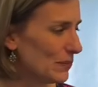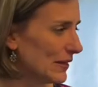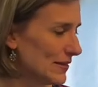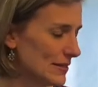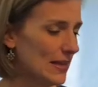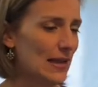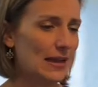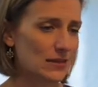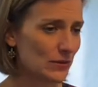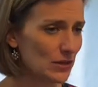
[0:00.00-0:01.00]
Because
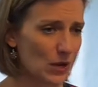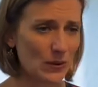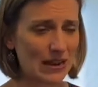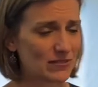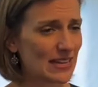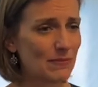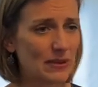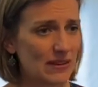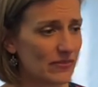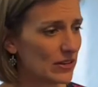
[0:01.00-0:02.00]
as we know, and I've said in
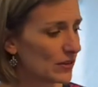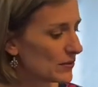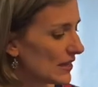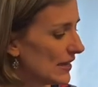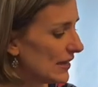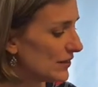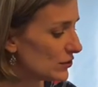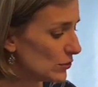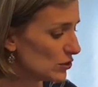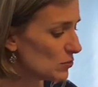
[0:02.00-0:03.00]
many videos, as
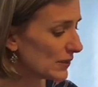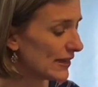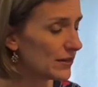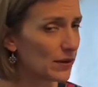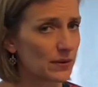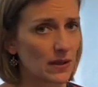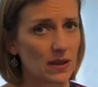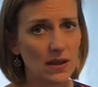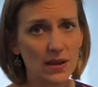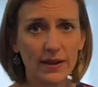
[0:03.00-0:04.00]
soon as you play a note
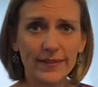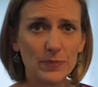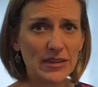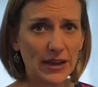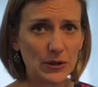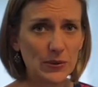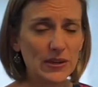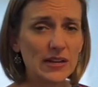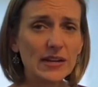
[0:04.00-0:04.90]
on the piano,